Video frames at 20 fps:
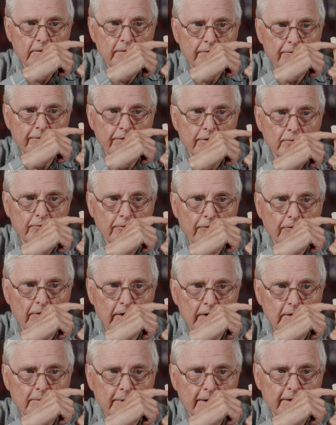from
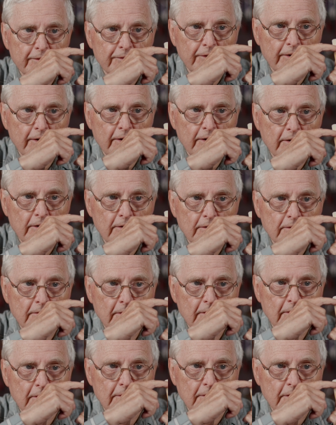right about there
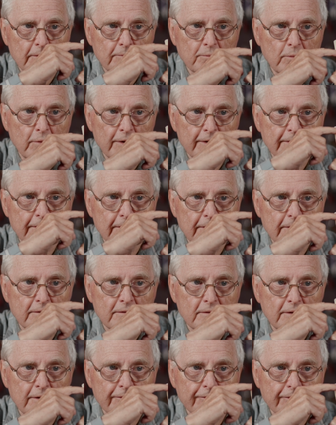on up,
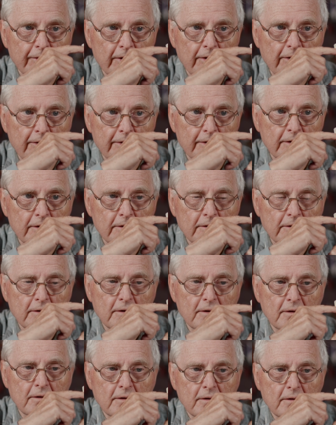blending this area,
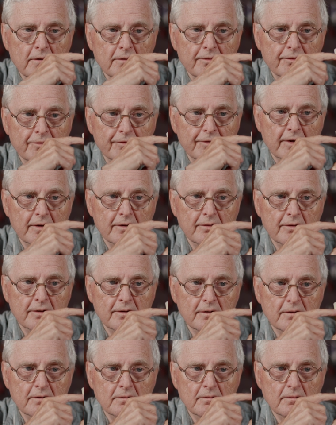say
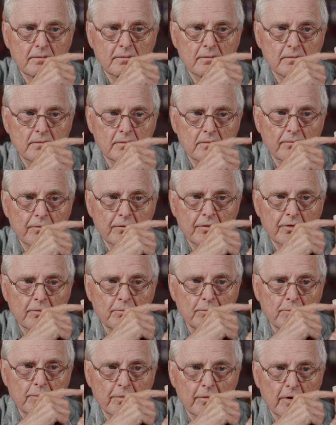the
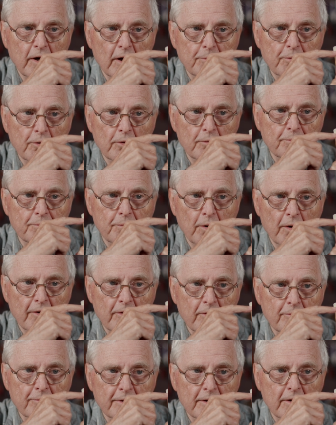upper part
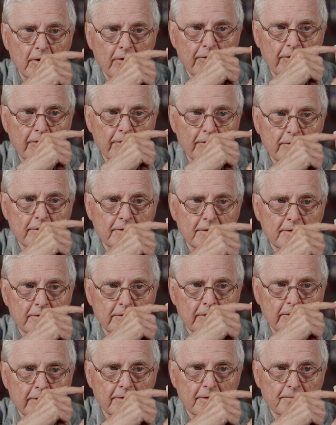of the middle third
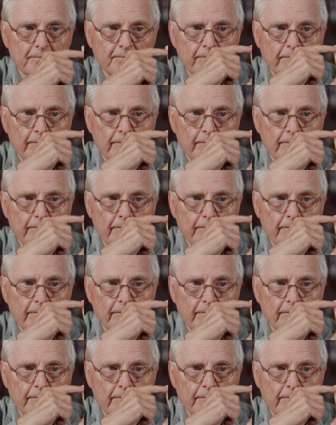to